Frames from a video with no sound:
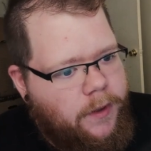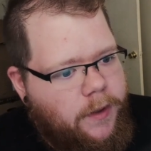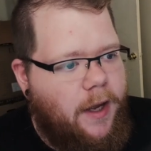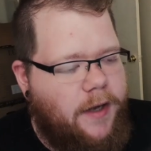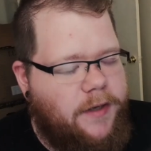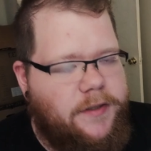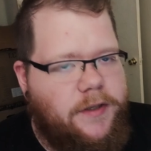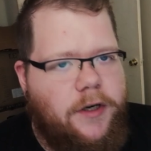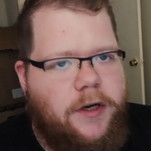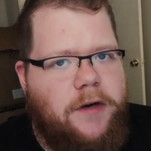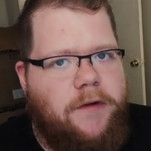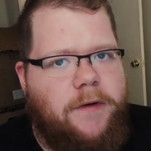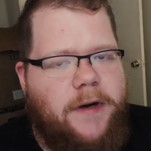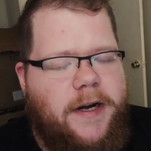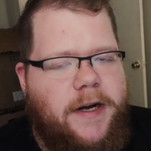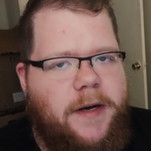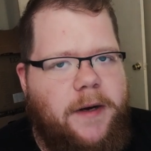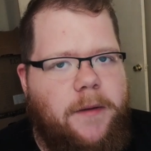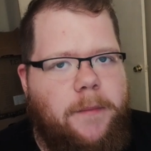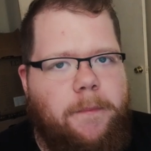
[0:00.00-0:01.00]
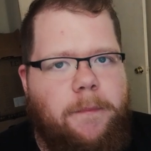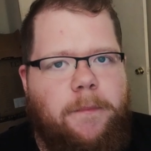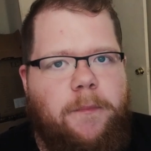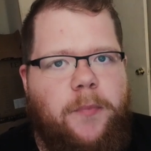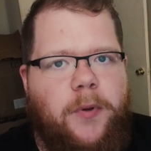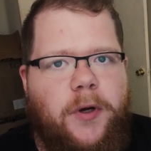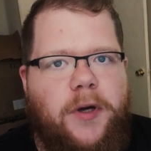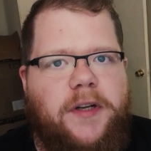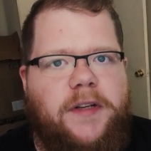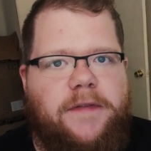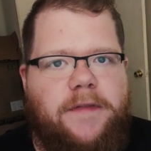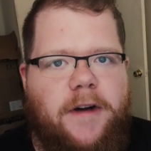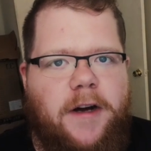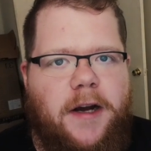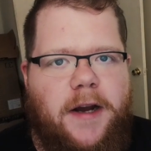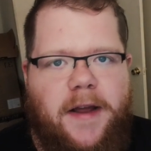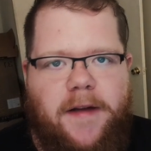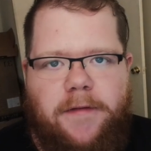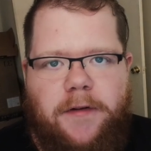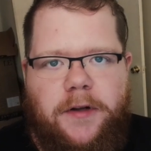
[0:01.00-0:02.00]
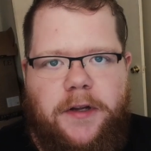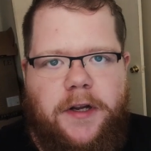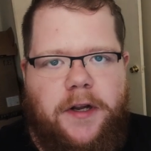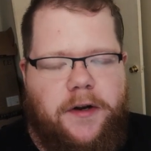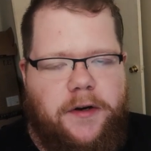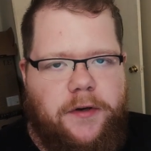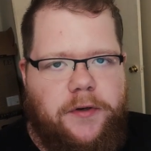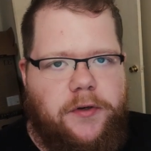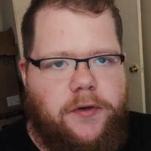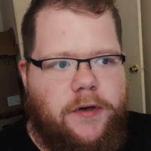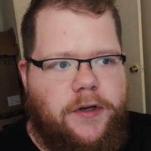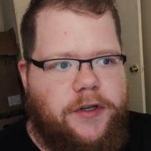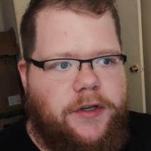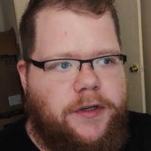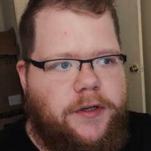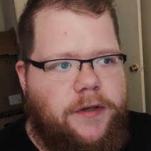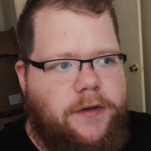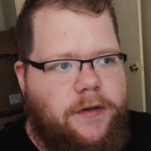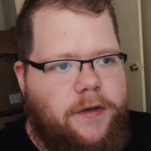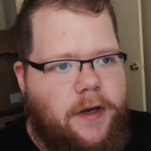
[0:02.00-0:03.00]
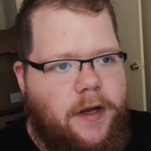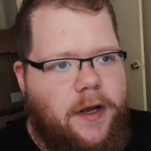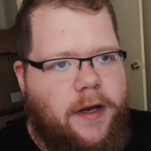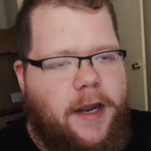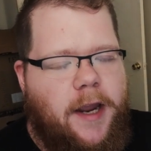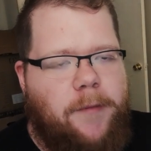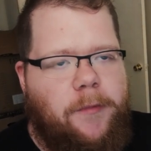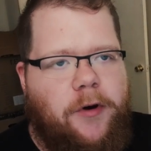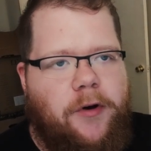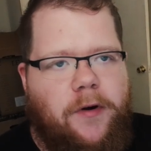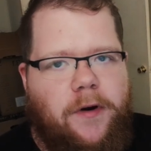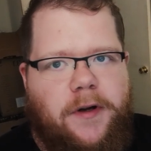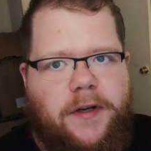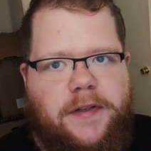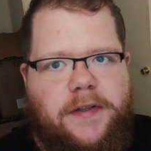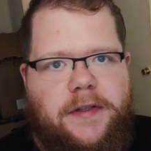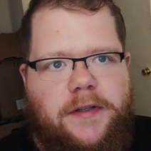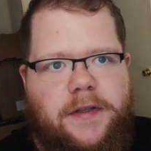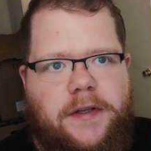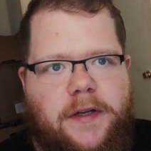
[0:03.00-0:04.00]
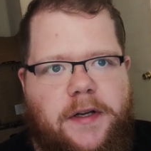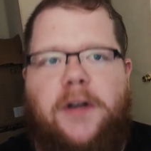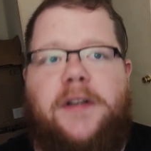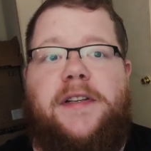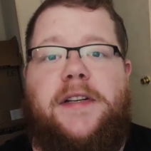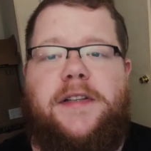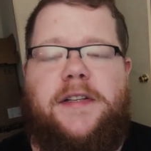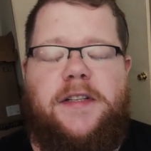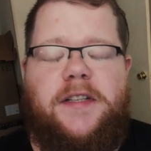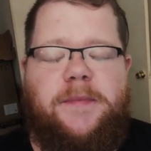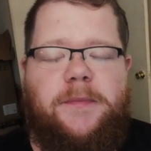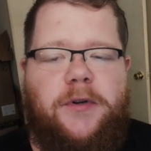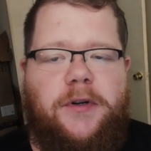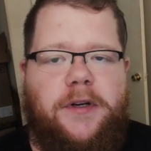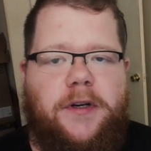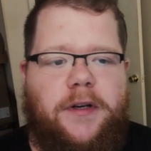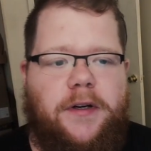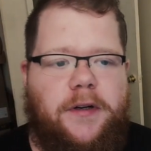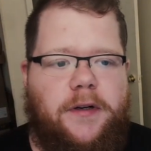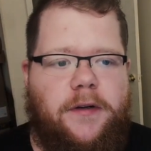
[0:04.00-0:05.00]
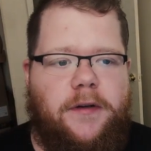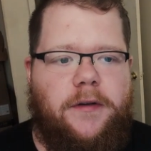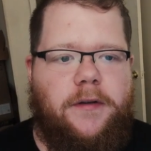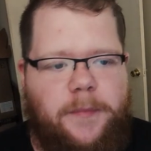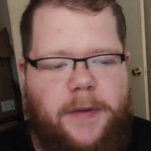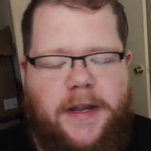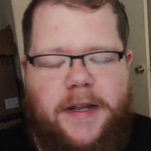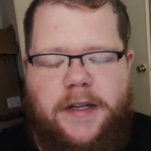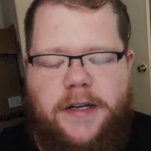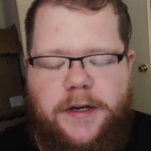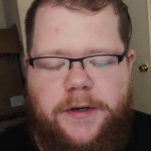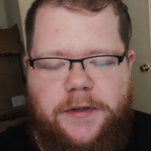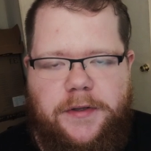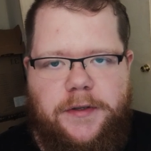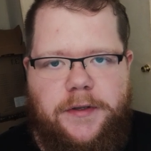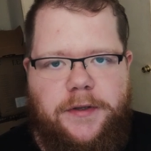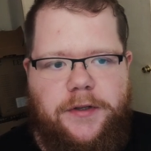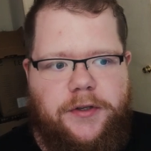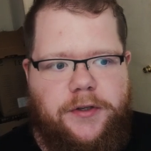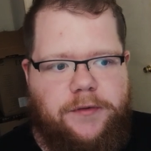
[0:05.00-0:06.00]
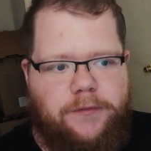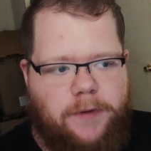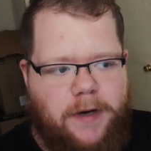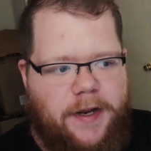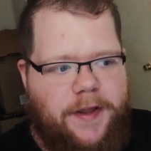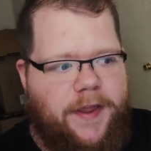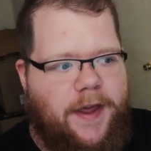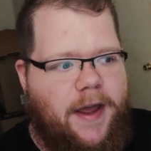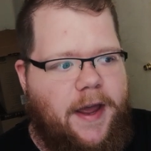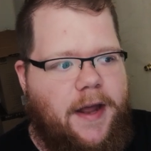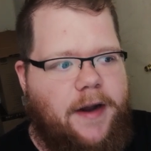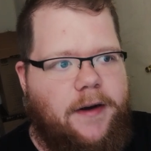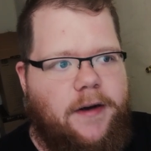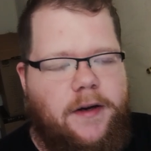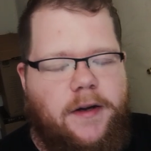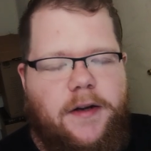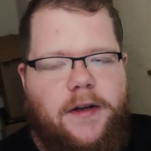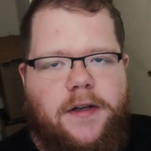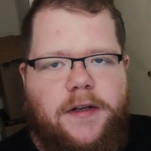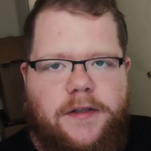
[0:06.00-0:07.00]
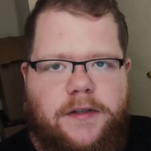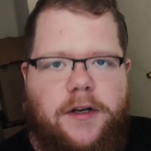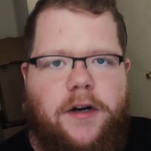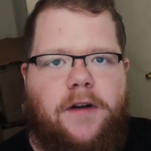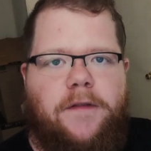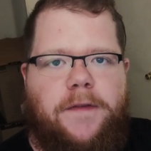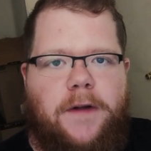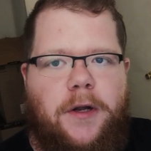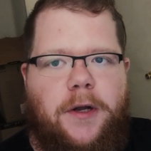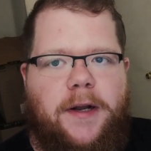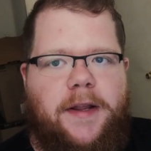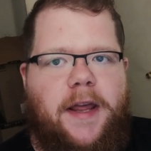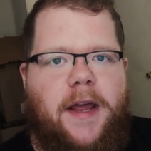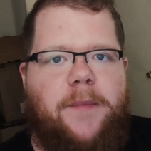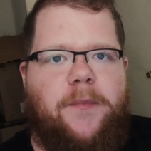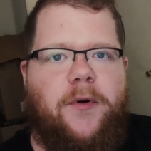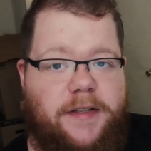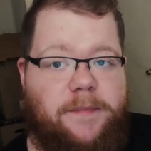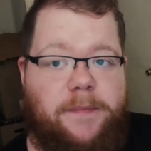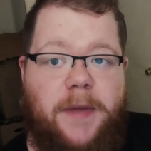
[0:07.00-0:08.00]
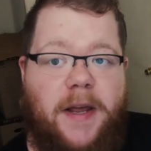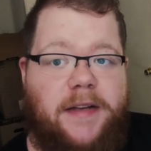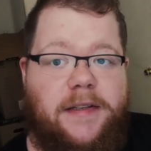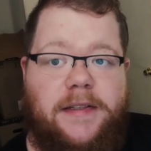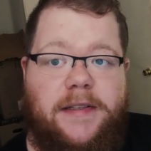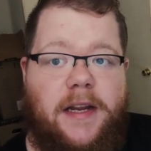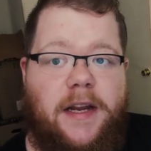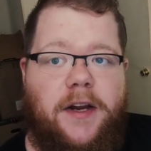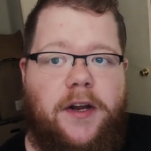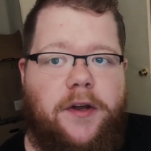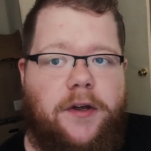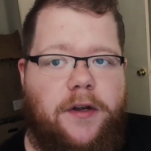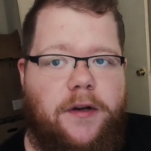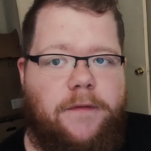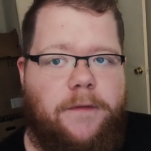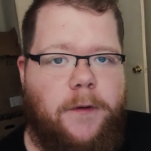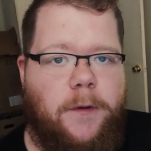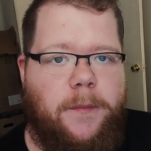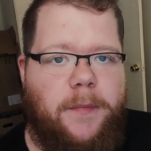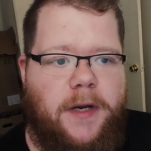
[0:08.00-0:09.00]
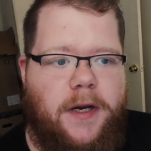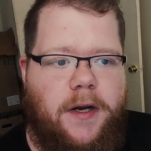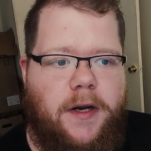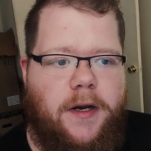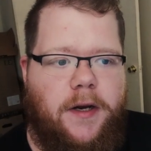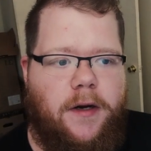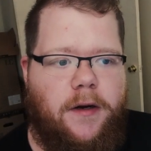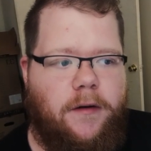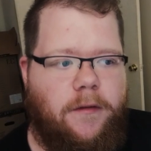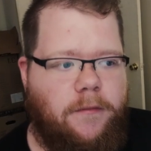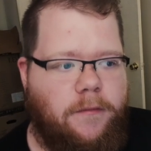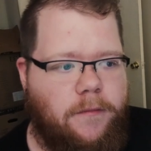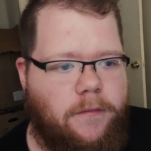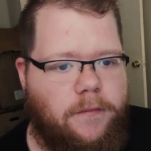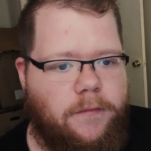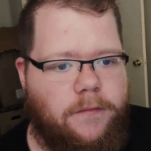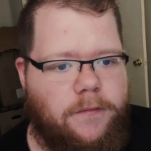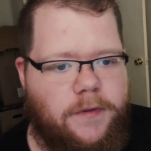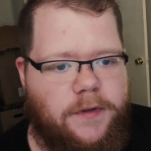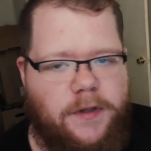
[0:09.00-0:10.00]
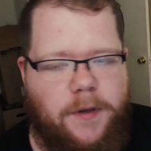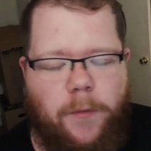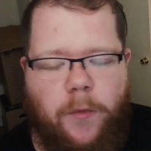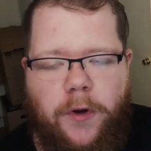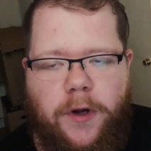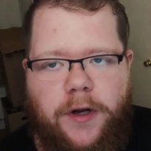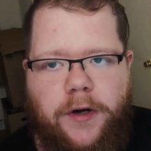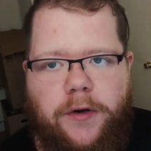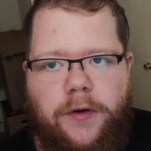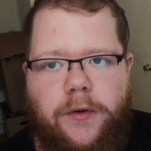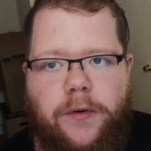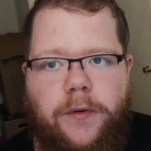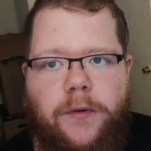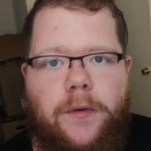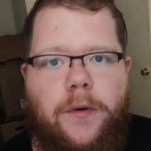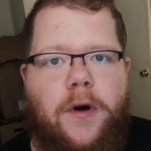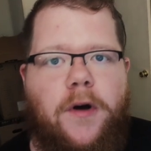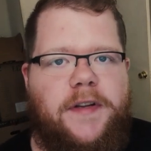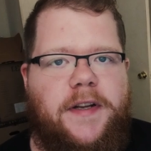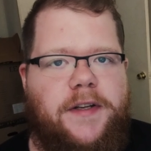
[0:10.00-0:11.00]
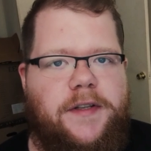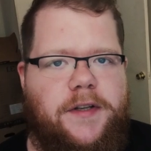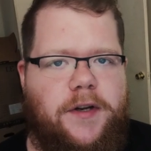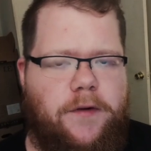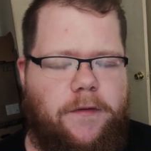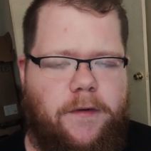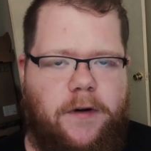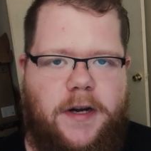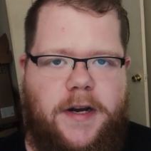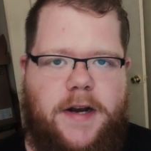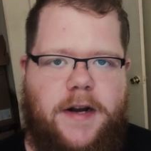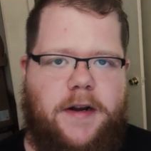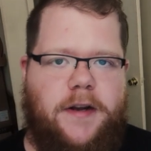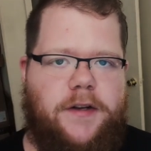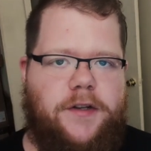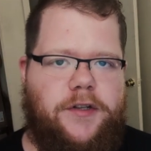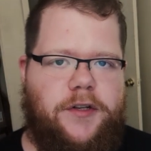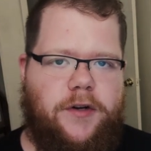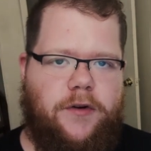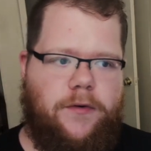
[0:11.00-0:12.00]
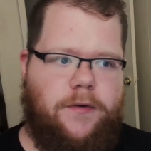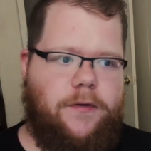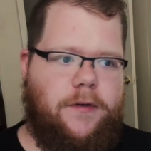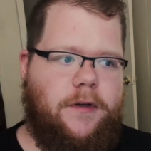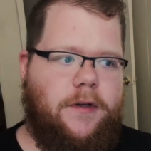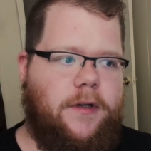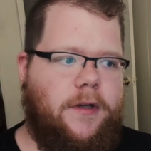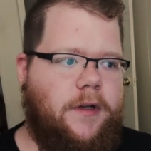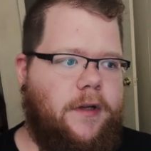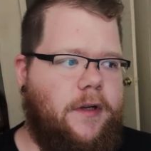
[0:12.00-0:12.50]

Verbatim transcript: Uh, started reading books very heavily on nutrition. Uh, came across Mark Sisson's book, The Paleo Solution, read that. Started following that as best as I could for being someone who tends to overeat in general.